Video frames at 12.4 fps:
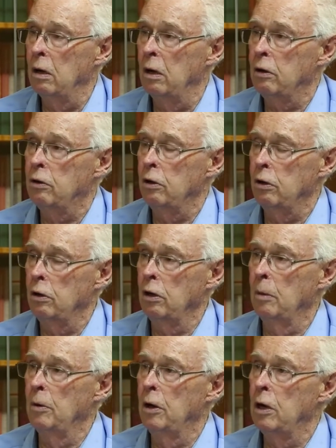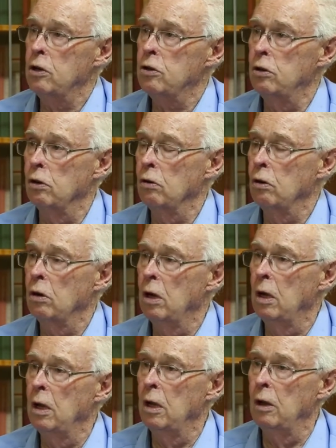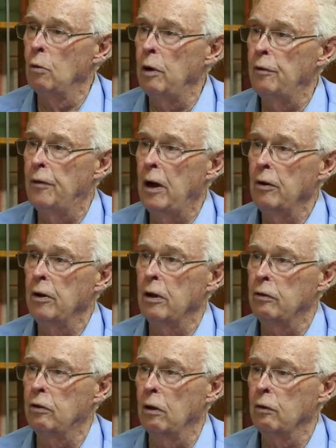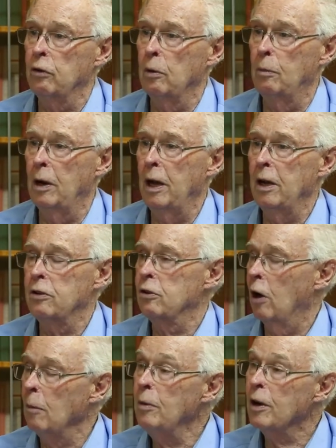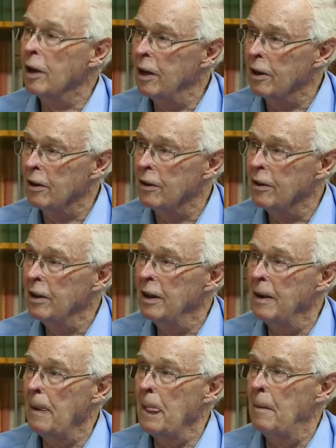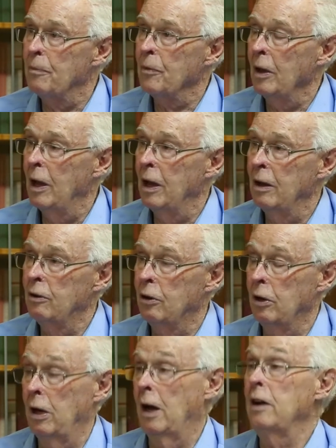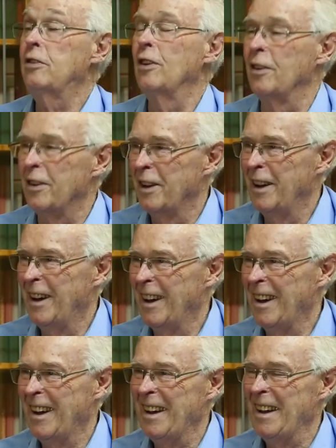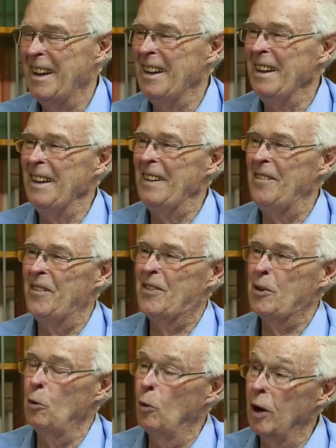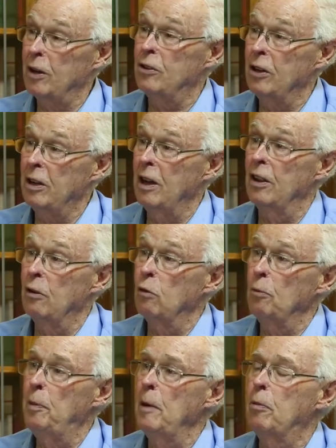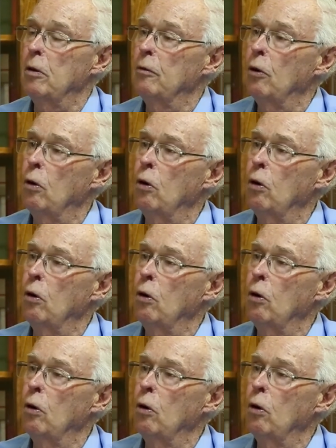interdenominational, we found ourselves obliged, obligated, and delighted to work together with people of